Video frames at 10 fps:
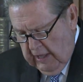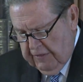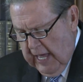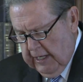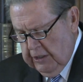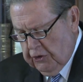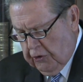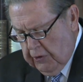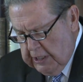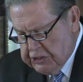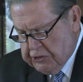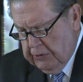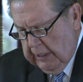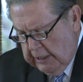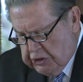That increased
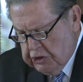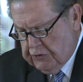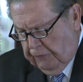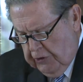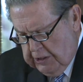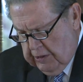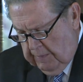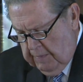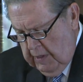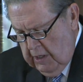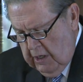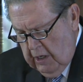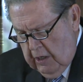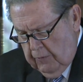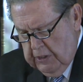religious freedom
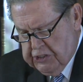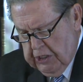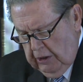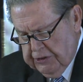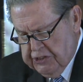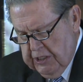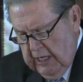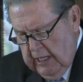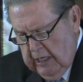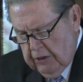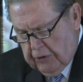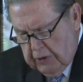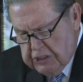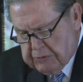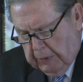results in
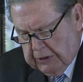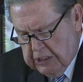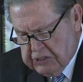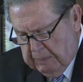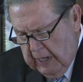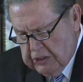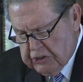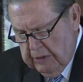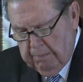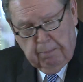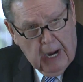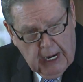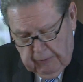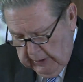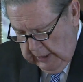increased participation by
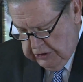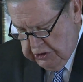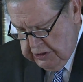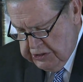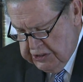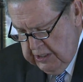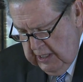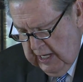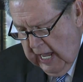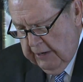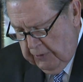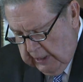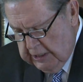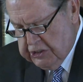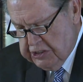religions and
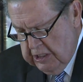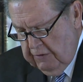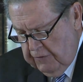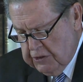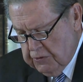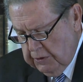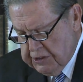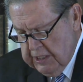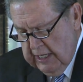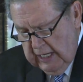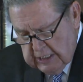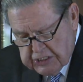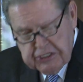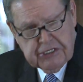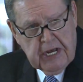religious individuals in
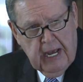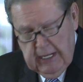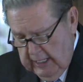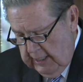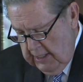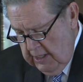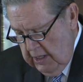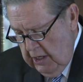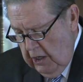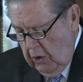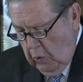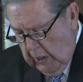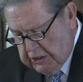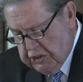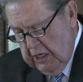society,
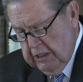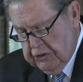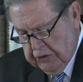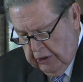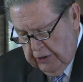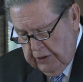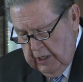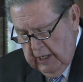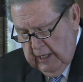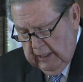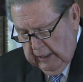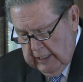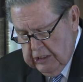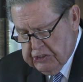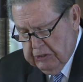which in turn
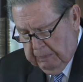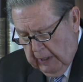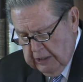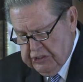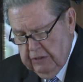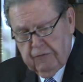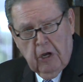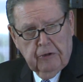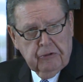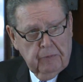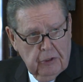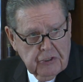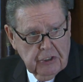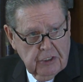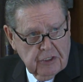leads to positive
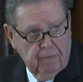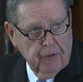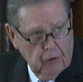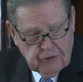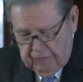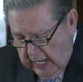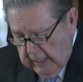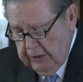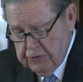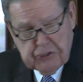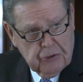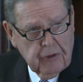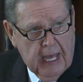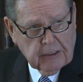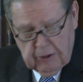contributions of those values to
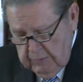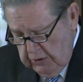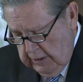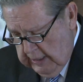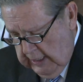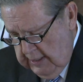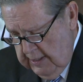that community.